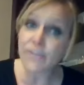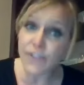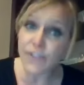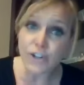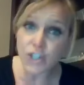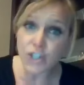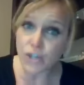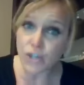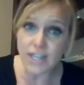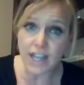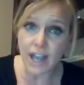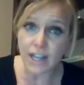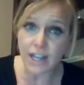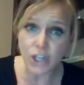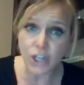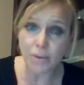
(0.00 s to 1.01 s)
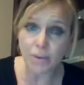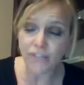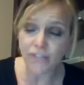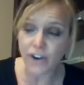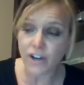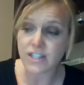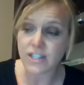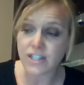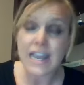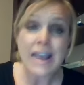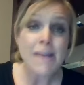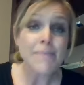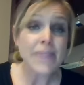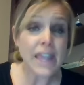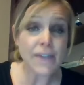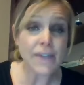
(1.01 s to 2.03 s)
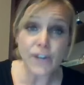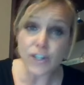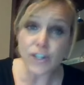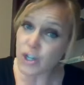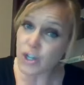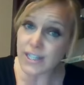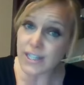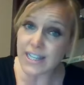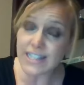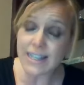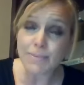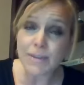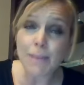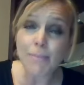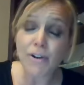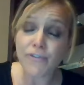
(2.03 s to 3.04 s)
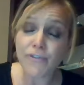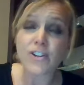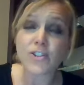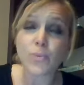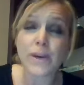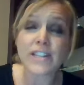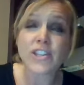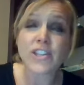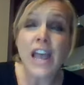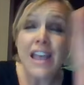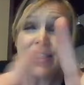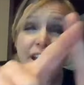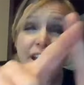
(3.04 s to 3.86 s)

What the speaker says: if you're choosing October 1st. If you're choosing September 1st,